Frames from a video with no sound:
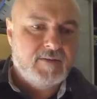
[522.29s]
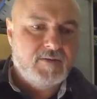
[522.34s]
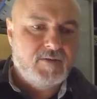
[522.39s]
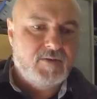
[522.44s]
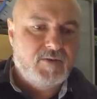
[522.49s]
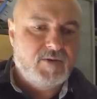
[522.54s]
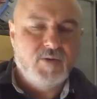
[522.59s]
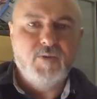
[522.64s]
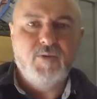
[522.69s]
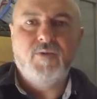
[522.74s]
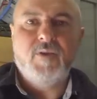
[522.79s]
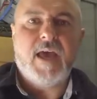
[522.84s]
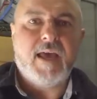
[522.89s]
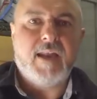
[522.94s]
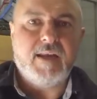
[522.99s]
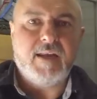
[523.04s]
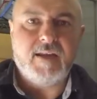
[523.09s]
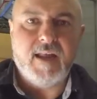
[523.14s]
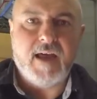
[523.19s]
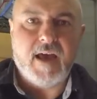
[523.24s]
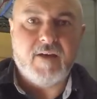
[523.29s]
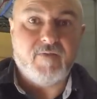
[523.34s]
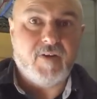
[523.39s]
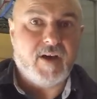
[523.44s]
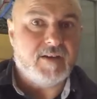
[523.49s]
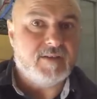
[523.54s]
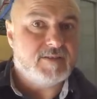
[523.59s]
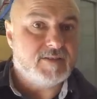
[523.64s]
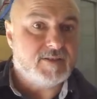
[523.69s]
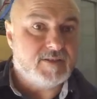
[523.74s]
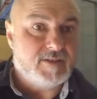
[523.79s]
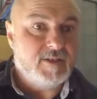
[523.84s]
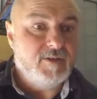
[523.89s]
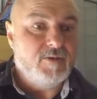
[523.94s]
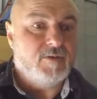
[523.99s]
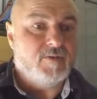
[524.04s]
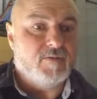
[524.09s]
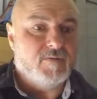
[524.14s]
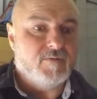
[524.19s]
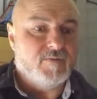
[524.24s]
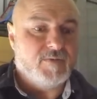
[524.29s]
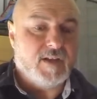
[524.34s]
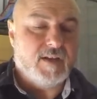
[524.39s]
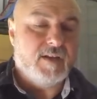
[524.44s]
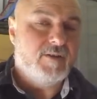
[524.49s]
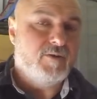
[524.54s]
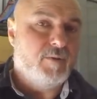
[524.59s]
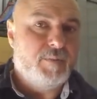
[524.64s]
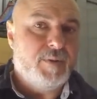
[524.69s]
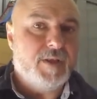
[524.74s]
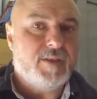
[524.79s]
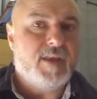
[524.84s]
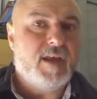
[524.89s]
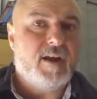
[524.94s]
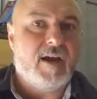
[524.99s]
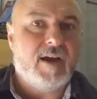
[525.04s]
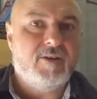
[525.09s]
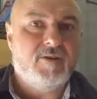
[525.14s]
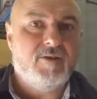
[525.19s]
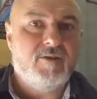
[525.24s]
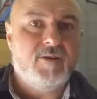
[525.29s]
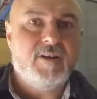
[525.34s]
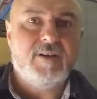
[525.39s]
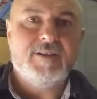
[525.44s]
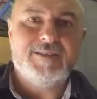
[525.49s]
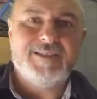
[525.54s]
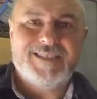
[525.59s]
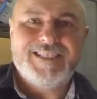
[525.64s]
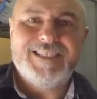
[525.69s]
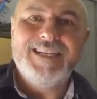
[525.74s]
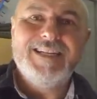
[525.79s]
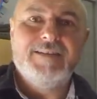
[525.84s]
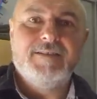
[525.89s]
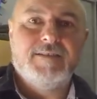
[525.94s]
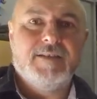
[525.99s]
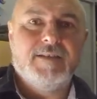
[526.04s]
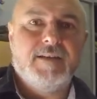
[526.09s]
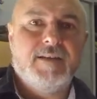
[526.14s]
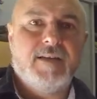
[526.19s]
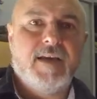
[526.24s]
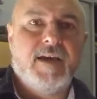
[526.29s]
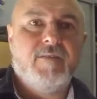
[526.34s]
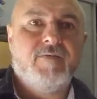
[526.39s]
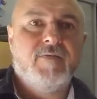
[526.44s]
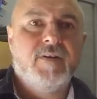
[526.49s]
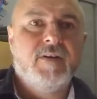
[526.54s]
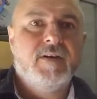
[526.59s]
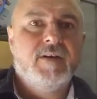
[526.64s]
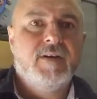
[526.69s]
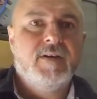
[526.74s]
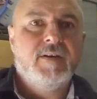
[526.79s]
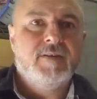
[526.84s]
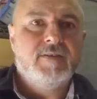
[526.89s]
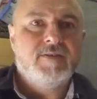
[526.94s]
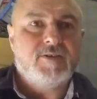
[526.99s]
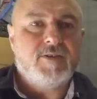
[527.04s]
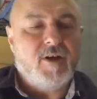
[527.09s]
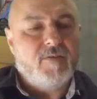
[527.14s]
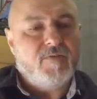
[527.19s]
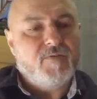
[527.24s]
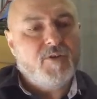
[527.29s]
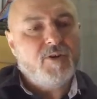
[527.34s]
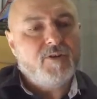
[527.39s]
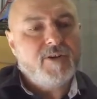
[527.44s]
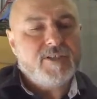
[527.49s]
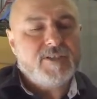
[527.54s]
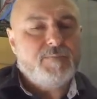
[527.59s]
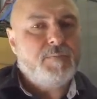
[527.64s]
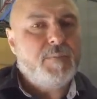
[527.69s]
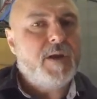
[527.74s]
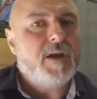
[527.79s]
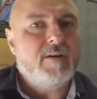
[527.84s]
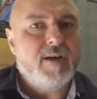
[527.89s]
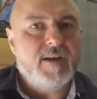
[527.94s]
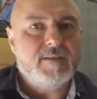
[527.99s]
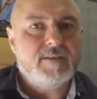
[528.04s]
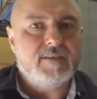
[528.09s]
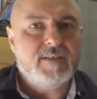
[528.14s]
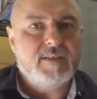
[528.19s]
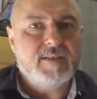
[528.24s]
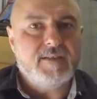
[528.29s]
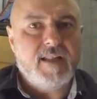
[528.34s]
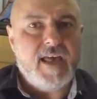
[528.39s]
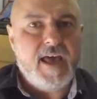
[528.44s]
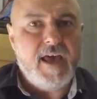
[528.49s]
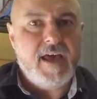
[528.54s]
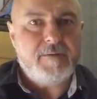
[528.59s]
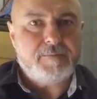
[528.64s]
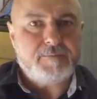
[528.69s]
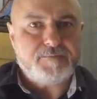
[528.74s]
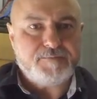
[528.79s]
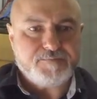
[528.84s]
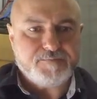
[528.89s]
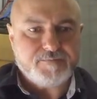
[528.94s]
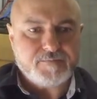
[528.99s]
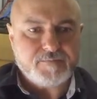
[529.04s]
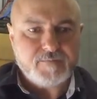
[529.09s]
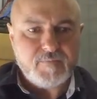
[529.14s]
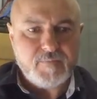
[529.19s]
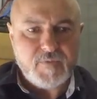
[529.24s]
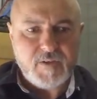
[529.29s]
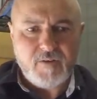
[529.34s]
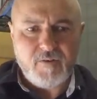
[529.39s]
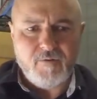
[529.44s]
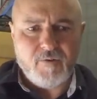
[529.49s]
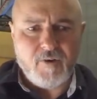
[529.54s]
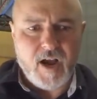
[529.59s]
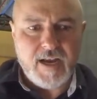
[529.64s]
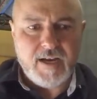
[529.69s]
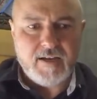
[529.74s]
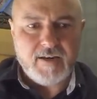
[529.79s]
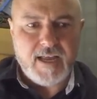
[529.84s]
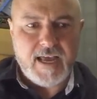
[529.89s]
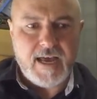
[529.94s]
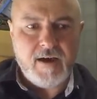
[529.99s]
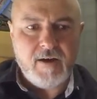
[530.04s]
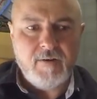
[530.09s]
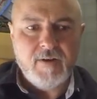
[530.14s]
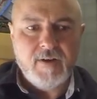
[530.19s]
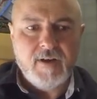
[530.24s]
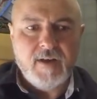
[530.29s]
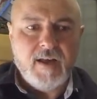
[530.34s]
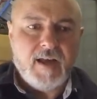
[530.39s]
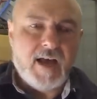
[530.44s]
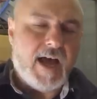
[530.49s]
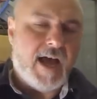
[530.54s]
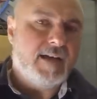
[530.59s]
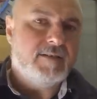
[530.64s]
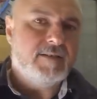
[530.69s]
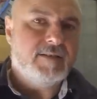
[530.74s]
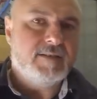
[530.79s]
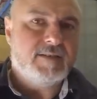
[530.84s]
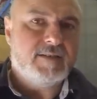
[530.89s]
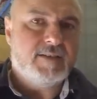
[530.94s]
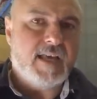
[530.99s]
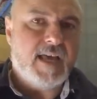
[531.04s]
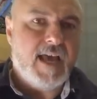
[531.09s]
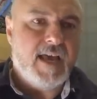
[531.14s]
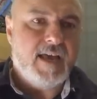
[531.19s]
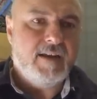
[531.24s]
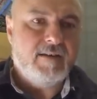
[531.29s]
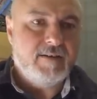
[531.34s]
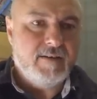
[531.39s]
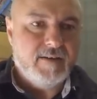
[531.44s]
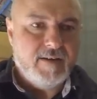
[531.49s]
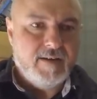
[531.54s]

do that enough. The little bit that I do it still isn't enough. So if you're experiencing that right now, understand